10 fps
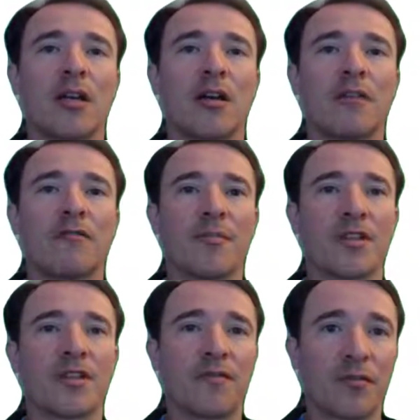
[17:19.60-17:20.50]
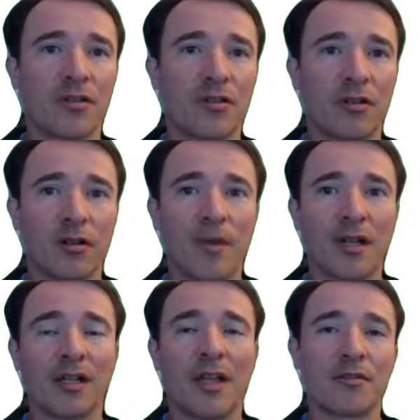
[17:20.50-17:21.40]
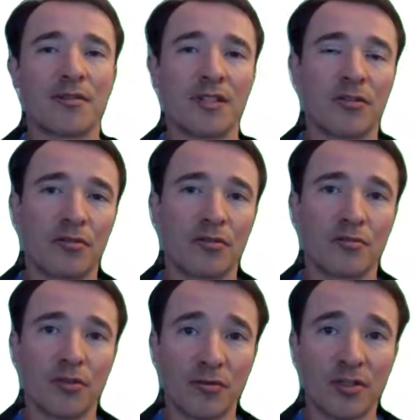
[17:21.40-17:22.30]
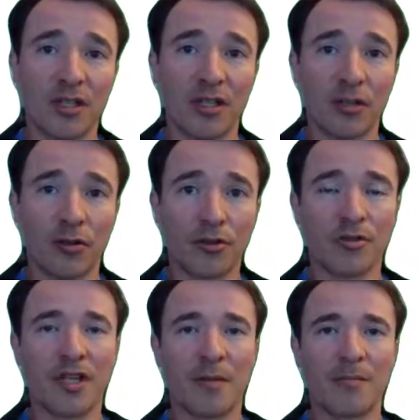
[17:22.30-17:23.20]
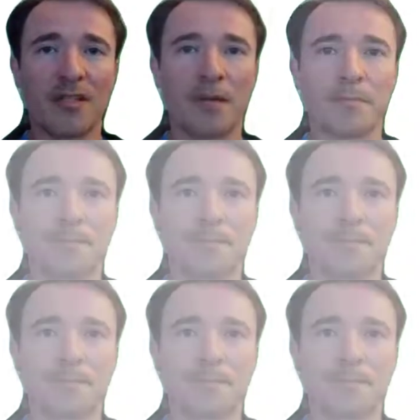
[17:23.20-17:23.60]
from the diffusion term and allows it to use a larger time step.